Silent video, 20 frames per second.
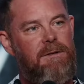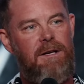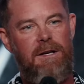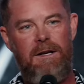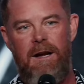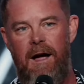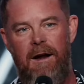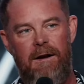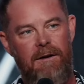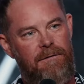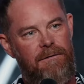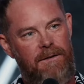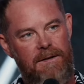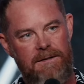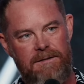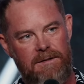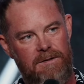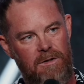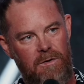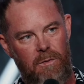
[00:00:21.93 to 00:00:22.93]
Some of you are not in a
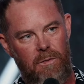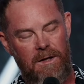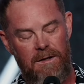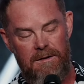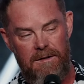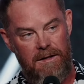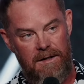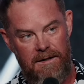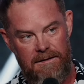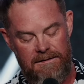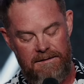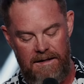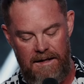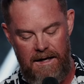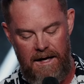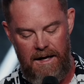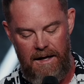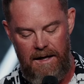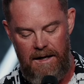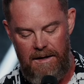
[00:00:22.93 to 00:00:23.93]
physical wilderness
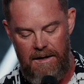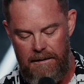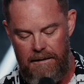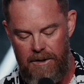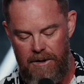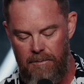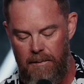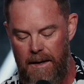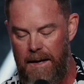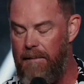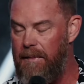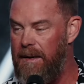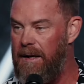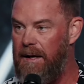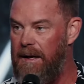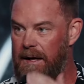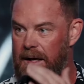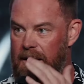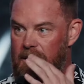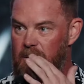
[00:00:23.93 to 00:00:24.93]
today, but you might
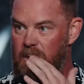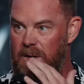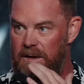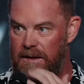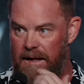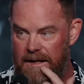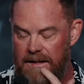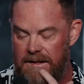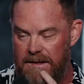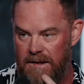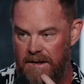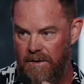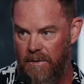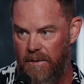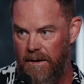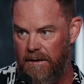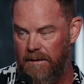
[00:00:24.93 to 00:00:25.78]
be in a relational